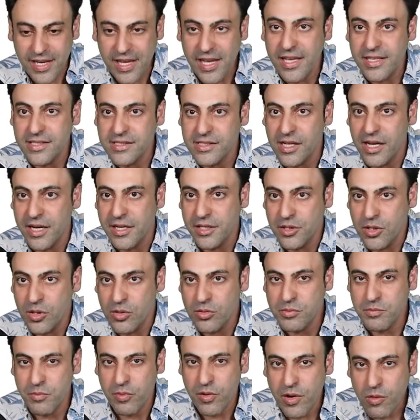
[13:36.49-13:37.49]
inside
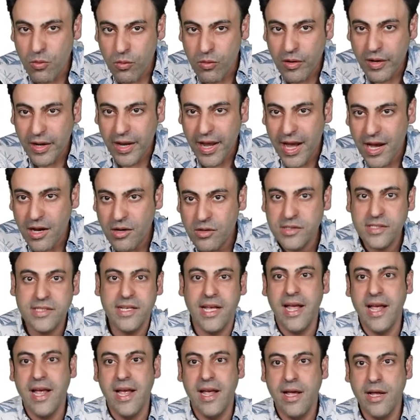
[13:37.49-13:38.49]
those pre-workouts
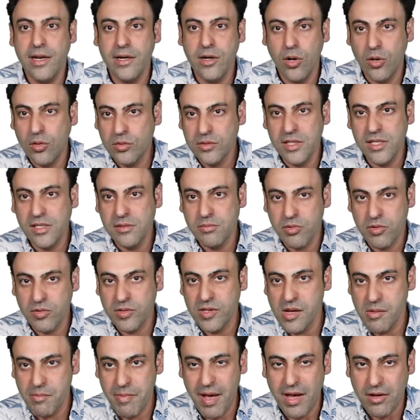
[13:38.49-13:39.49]
and all these
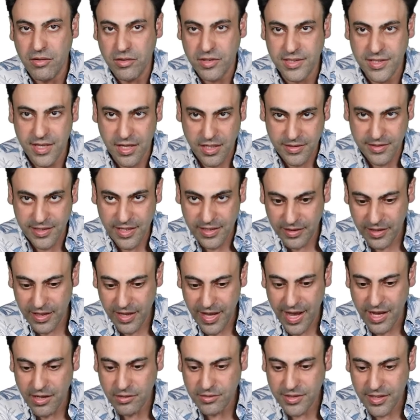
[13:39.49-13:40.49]
protein powders that are sent
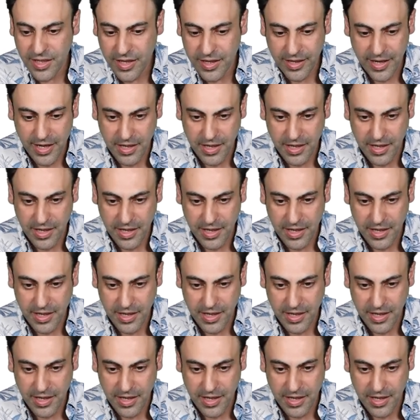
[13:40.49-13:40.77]
outside,